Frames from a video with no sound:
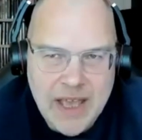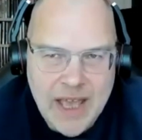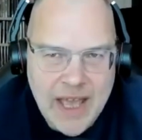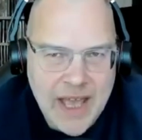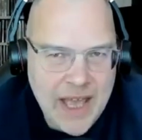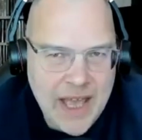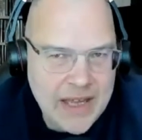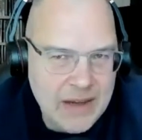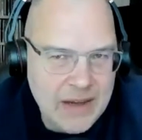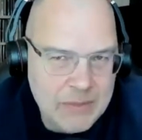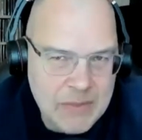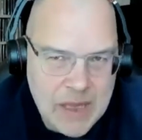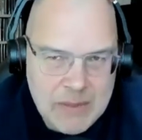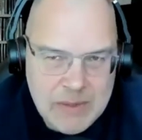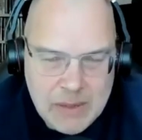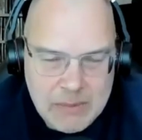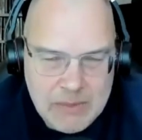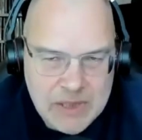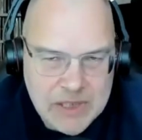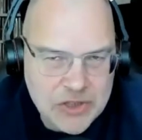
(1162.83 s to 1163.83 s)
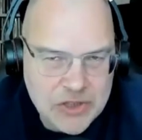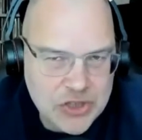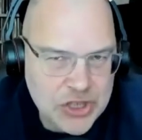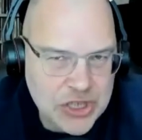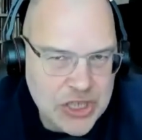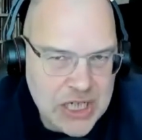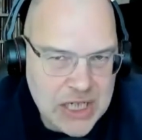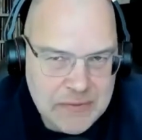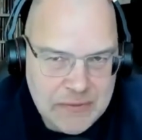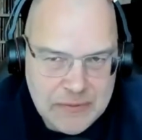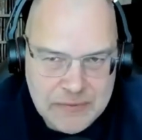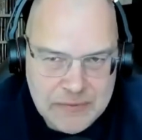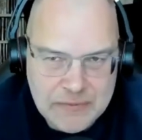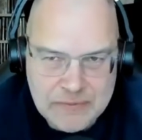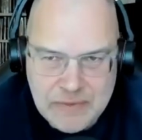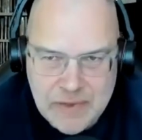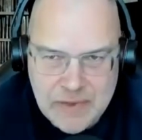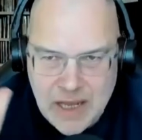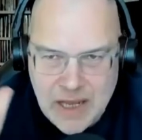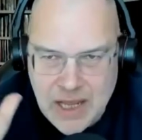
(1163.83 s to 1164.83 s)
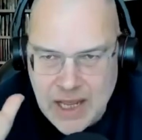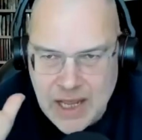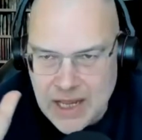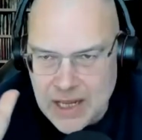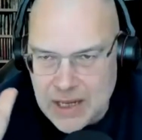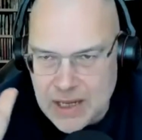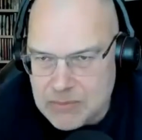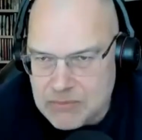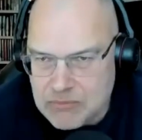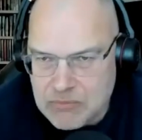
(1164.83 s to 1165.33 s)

and maybe I'm a chief uh,